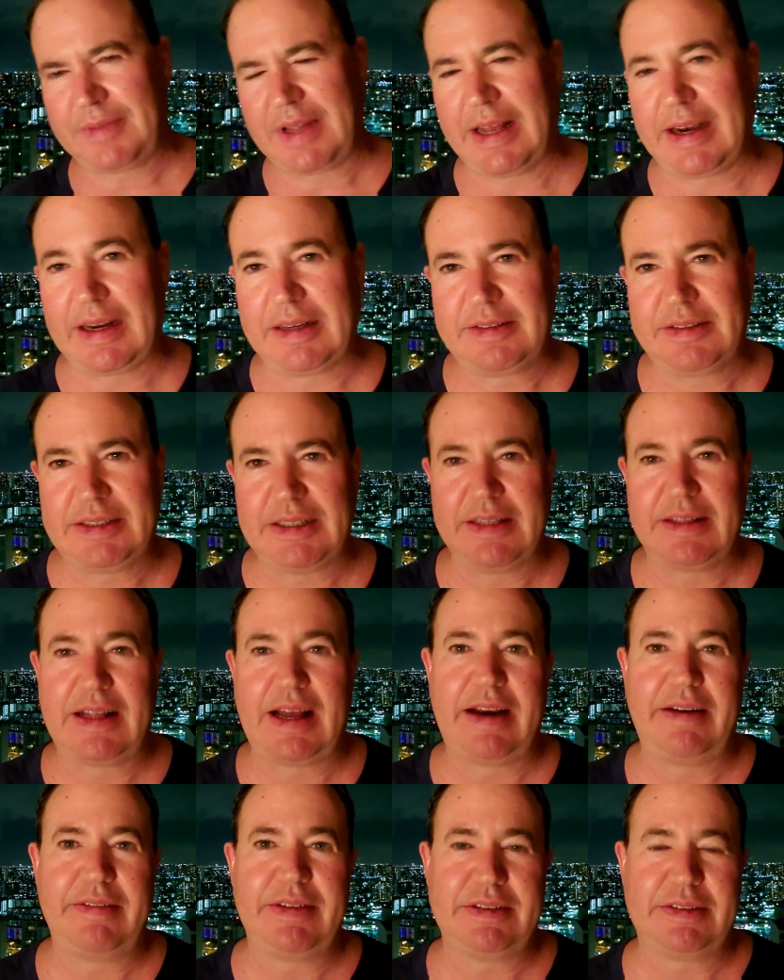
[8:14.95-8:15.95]
And I see a
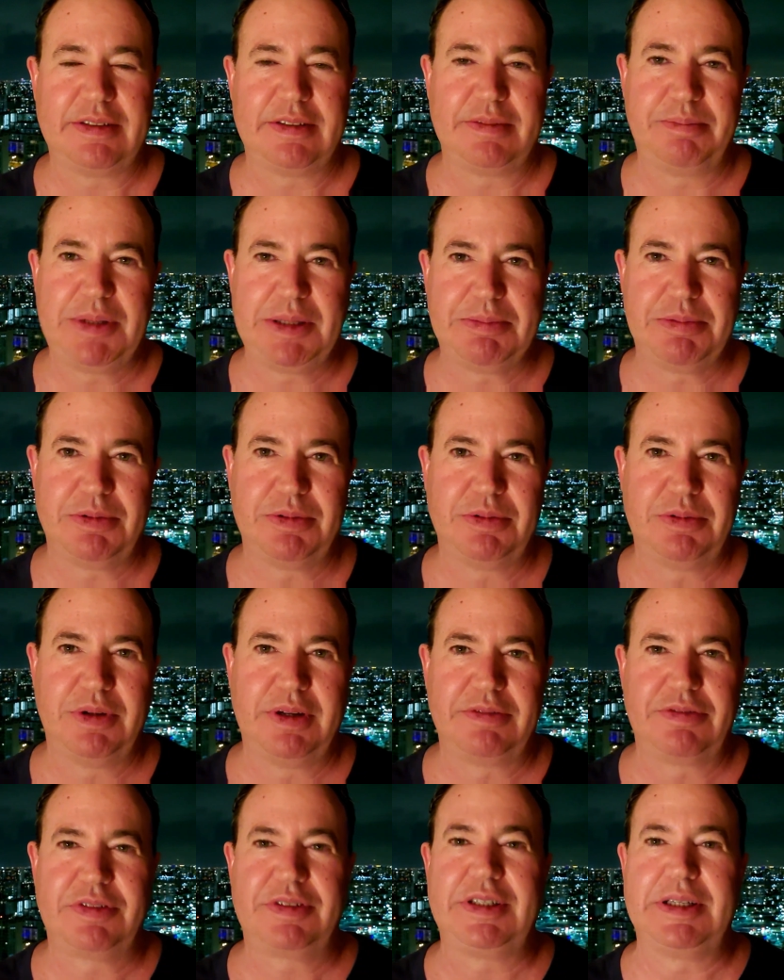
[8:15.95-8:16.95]
lot of this in people who
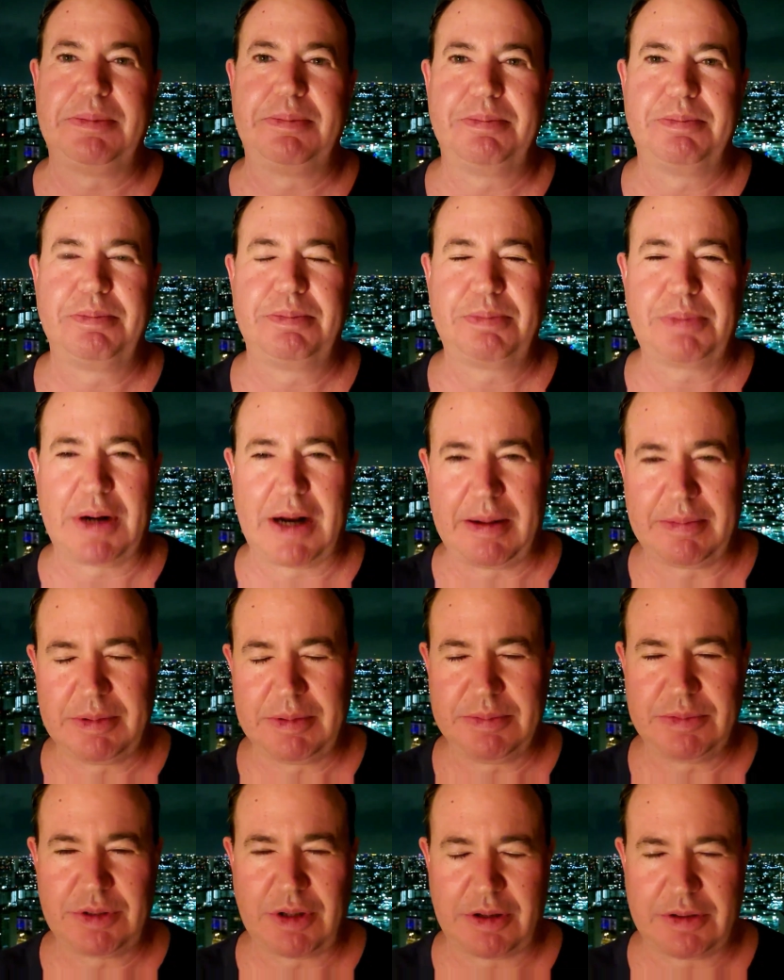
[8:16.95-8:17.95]
have sleep
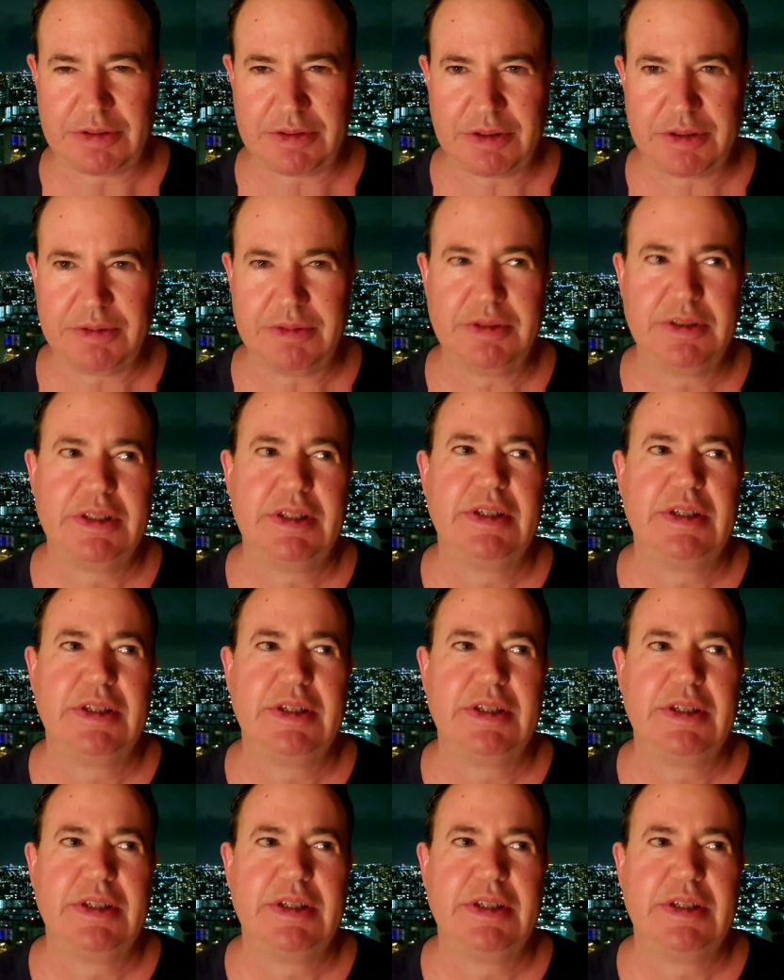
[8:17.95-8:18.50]
problems also.